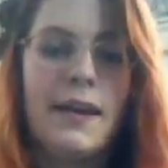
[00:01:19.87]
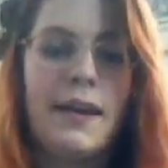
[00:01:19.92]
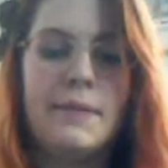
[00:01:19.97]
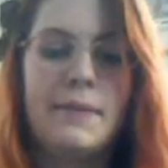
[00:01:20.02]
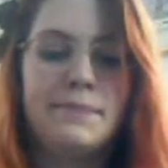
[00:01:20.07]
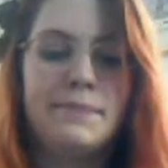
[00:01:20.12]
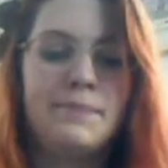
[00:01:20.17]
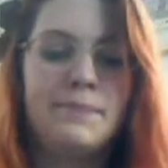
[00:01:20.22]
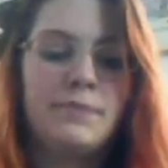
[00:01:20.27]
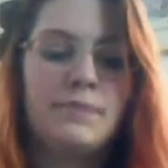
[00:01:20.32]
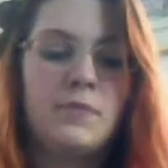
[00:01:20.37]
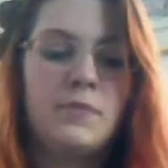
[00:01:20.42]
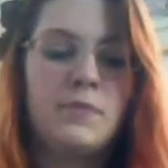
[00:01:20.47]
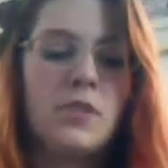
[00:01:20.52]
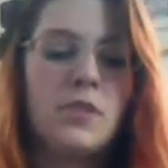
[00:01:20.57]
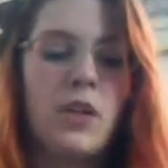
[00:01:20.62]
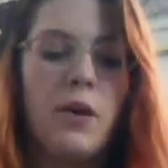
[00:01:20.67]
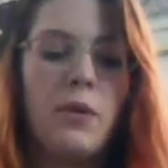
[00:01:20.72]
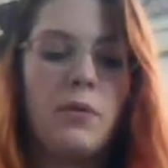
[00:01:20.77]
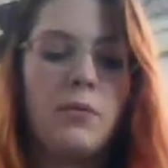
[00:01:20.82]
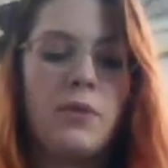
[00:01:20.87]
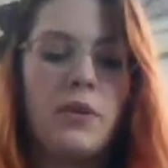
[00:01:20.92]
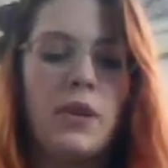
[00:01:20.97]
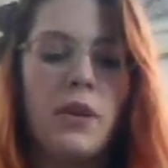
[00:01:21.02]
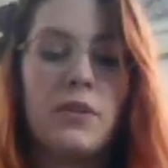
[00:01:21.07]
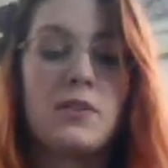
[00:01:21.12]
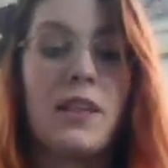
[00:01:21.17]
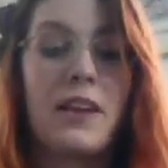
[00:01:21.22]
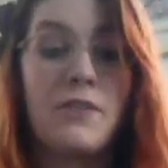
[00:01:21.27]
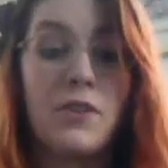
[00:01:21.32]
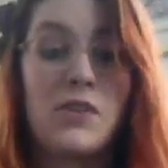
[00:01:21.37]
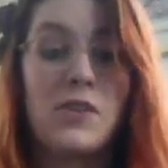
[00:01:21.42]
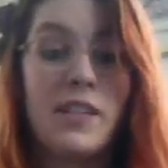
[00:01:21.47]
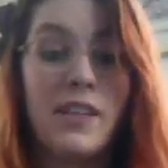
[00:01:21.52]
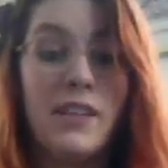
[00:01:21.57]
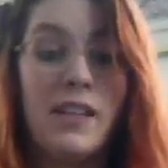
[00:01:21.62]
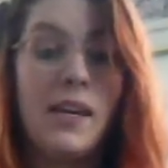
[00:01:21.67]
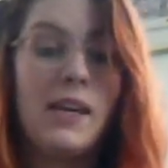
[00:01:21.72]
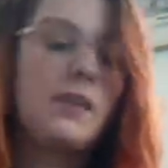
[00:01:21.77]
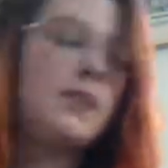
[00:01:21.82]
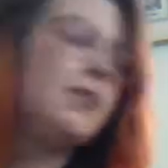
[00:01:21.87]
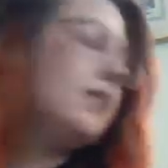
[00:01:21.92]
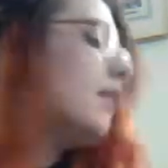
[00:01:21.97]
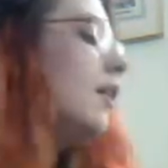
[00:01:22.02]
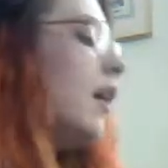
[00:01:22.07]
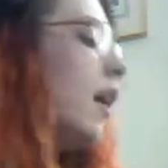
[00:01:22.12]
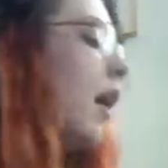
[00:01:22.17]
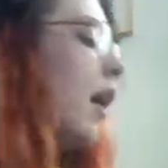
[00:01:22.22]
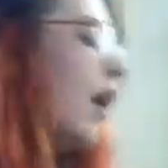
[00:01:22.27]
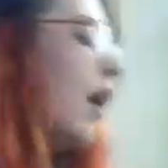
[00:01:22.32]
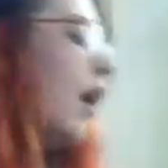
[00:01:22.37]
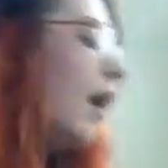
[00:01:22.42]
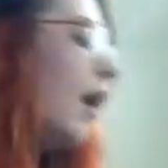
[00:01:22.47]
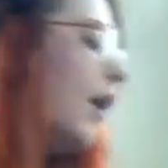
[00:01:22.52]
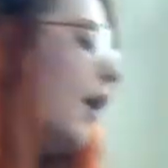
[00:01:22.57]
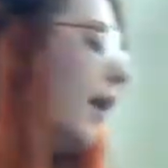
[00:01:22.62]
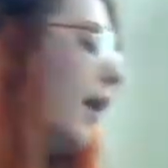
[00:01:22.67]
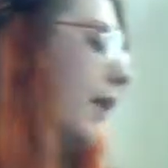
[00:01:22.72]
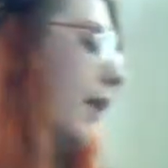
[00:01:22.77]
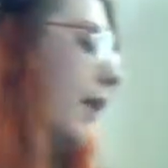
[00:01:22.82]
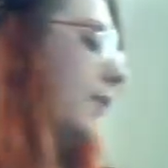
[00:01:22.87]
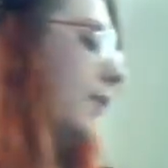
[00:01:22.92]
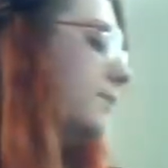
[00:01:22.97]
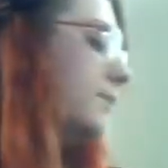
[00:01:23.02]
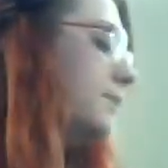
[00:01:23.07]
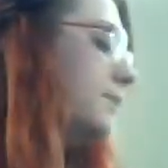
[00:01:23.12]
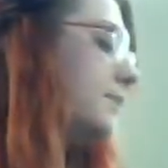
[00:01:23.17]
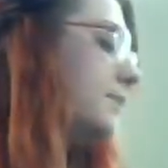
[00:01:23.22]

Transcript: so you know there's a lot of versatility. So